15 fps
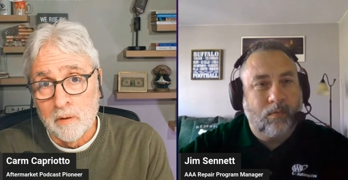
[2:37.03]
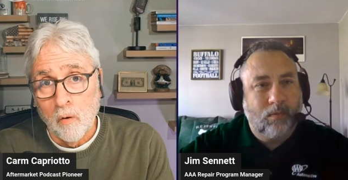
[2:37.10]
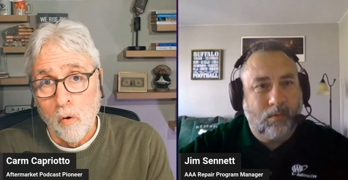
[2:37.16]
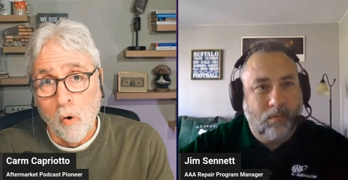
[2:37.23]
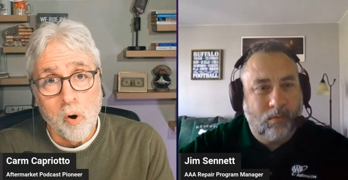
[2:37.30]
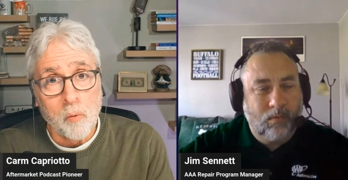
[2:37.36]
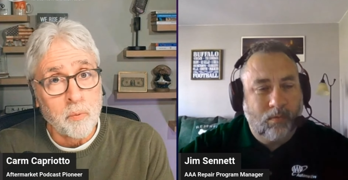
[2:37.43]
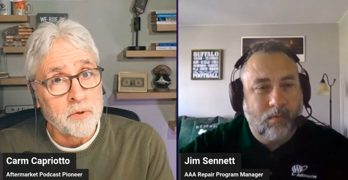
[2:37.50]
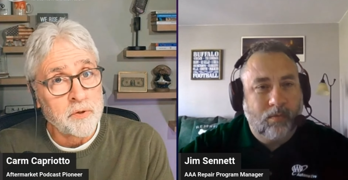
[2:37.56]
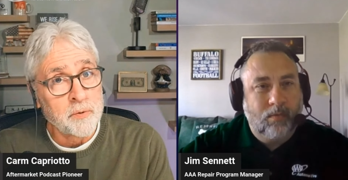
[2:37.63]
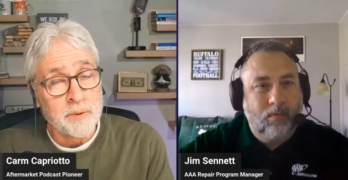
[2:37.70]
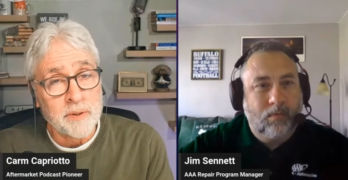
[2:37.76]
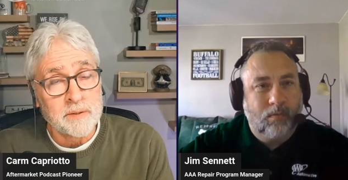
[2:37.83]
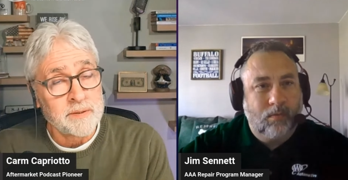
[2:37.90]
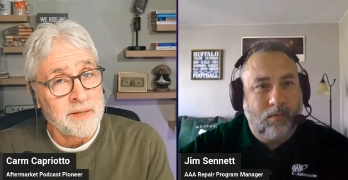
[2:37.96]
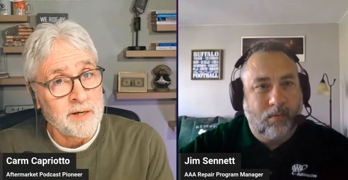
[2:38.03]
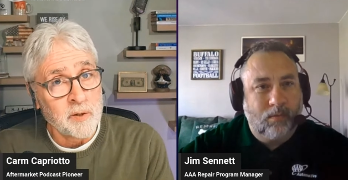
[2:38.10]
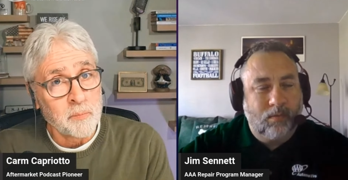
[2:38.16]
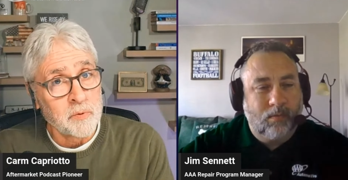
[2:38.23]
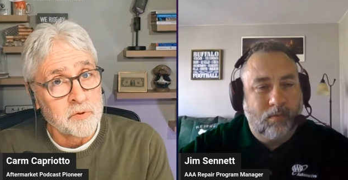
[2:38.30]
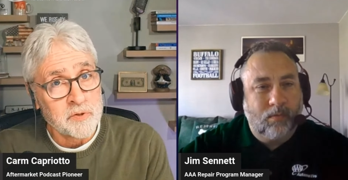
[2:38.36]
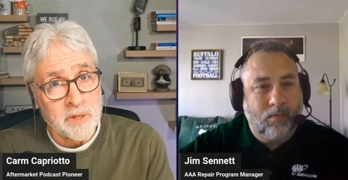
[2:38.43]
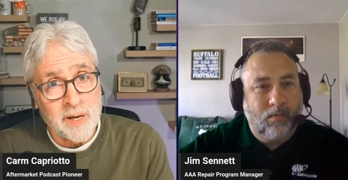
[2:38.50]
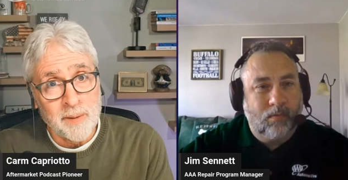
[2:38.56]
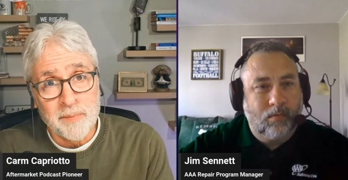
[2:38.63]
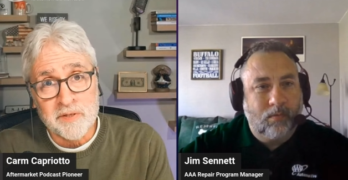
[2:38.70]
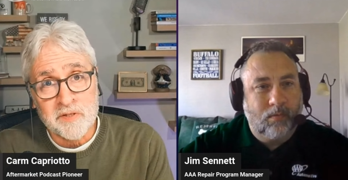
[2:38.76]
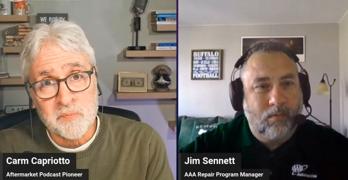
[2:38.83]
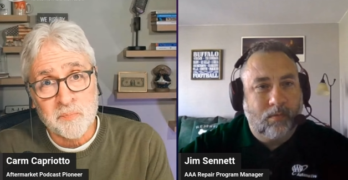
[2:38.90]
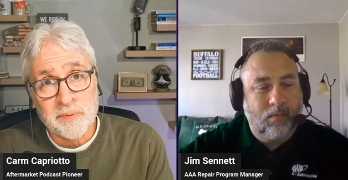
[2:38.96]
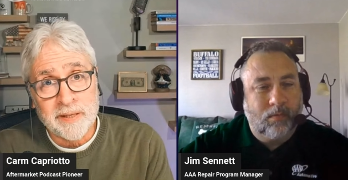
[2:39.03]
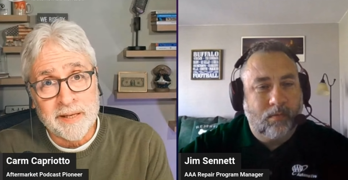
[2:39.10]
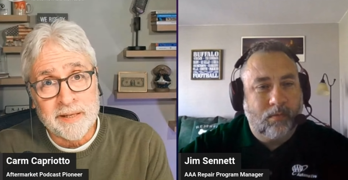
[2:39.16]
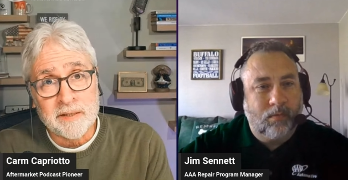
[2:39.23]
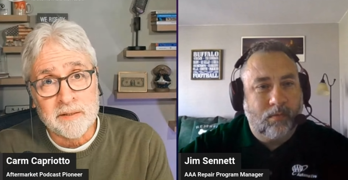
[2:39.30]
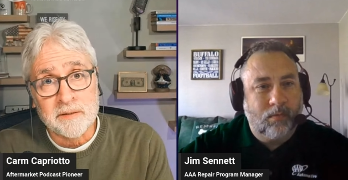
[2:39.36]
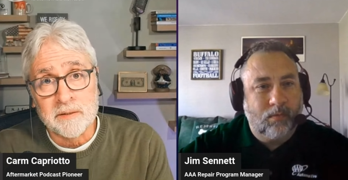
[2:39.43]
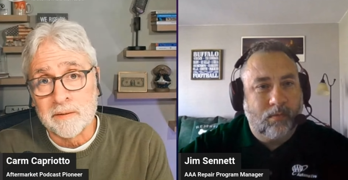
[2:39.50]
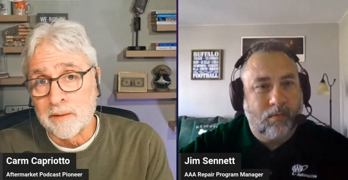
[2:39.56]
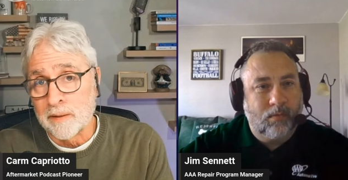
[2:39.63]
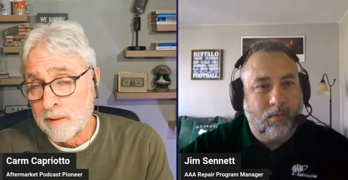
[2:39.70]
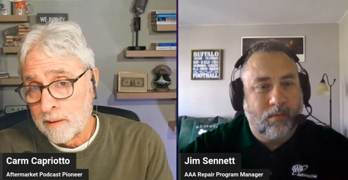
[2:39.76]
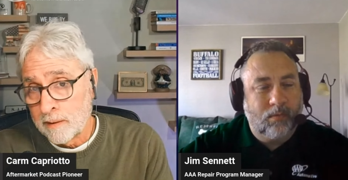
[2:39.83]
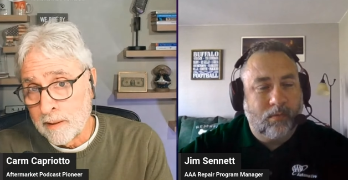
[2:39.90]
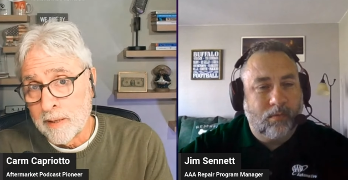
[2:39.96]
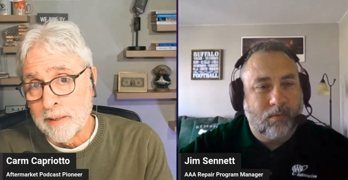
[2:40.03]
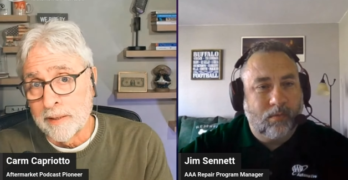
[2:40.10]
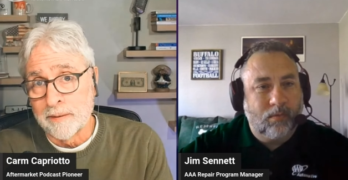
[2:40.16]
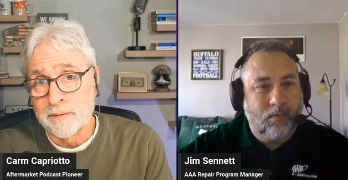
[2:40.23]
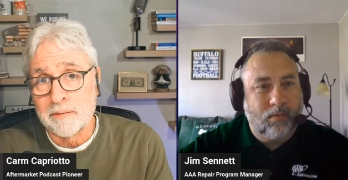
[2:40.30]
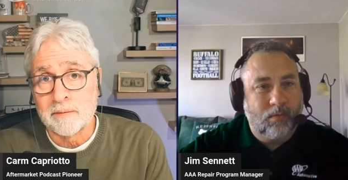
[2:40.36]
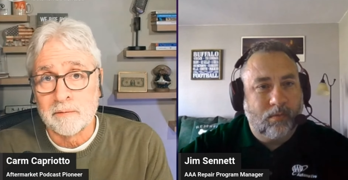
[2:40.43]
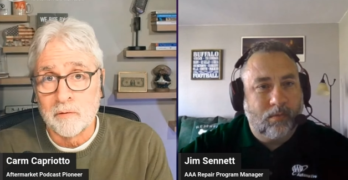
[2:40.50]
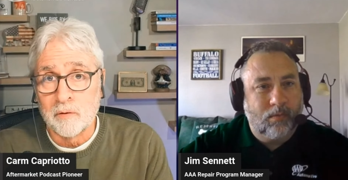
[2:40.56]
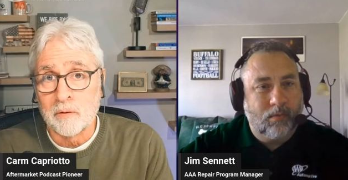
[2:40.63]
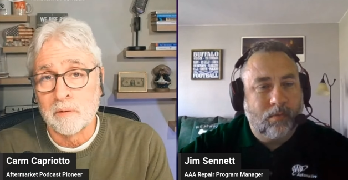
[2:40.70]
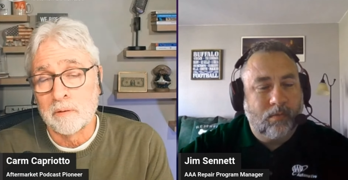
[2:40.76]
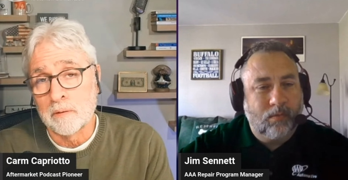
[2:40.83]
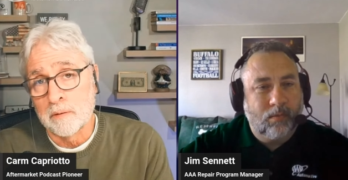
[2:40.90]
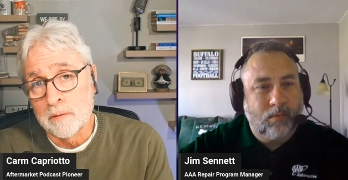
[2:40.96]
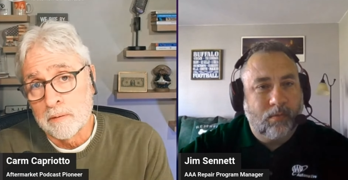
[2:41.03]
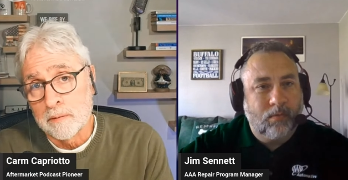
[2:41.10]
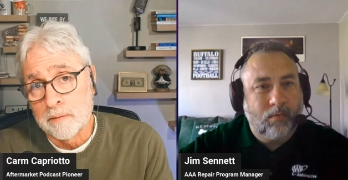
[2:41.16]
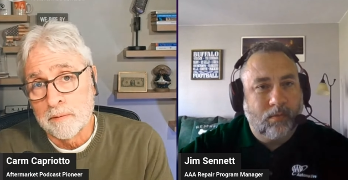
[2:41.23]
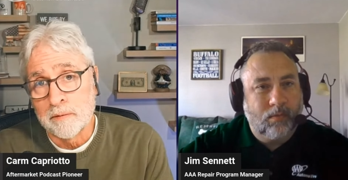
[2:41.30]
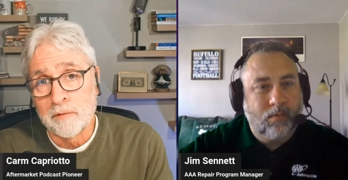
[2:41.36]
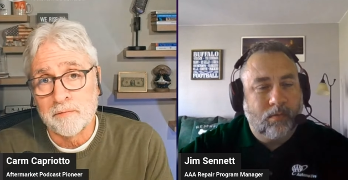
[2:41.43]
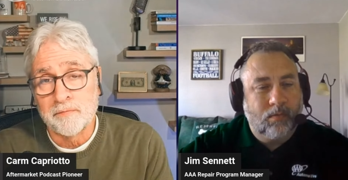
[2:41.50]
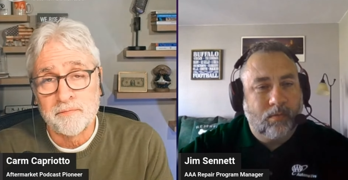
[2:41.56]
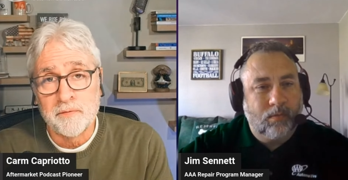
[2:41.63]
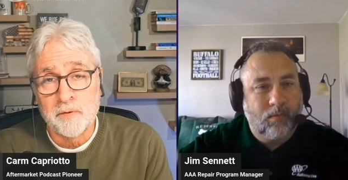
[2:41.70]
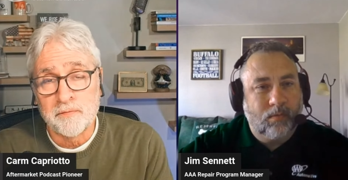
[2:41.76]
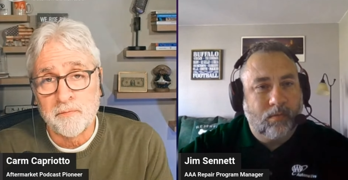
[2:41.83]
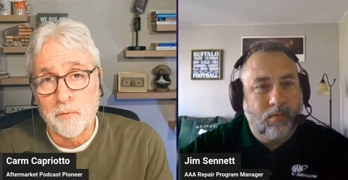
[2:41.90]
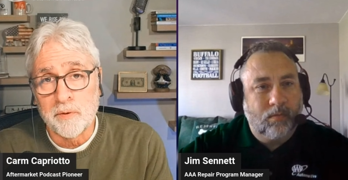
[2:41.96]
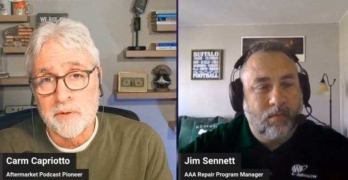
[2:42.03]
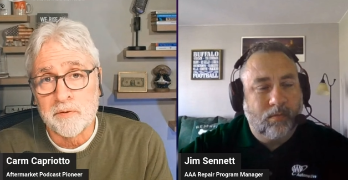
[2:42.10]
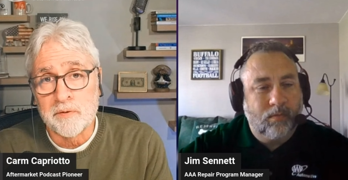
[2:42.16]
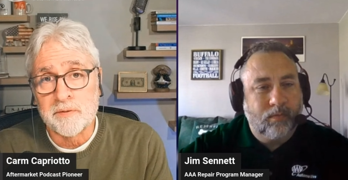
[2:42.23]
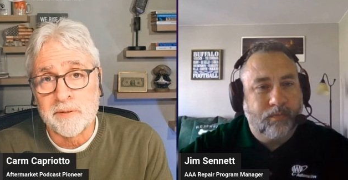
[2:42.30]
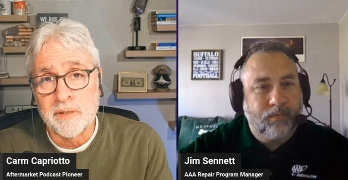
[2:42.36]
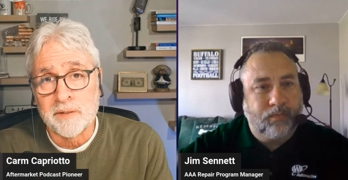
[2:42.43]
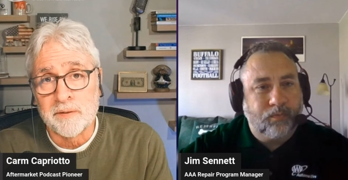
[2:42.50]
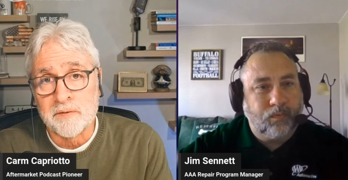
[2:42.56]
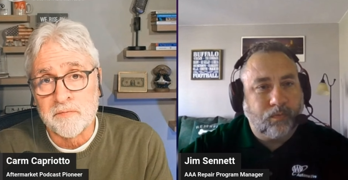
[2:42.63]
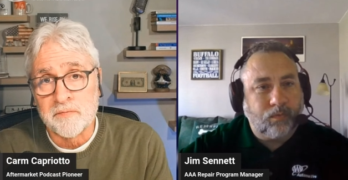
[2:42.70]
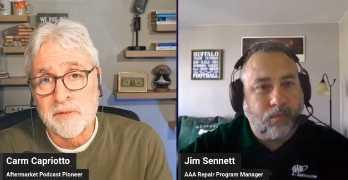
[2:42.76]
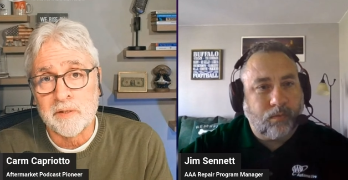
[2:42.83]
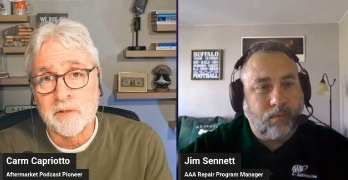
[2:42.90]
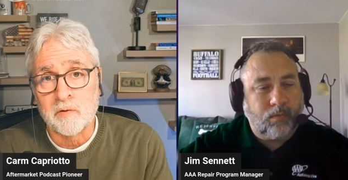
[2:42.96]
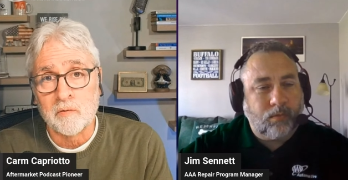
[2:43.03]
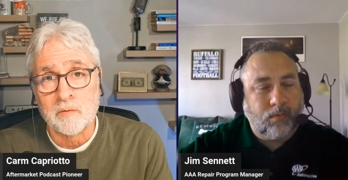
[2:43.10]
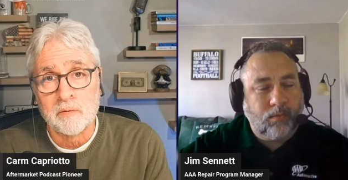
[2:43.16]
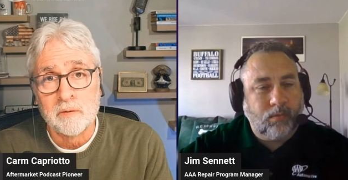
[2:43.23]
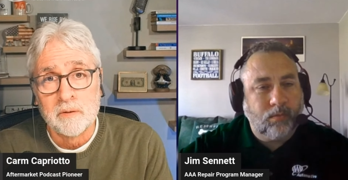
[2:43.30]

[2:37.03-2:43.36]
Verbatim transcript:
Speaker 1: or we're doing a terrible job explaining to the client, look, you're 4 years in on this vehicle.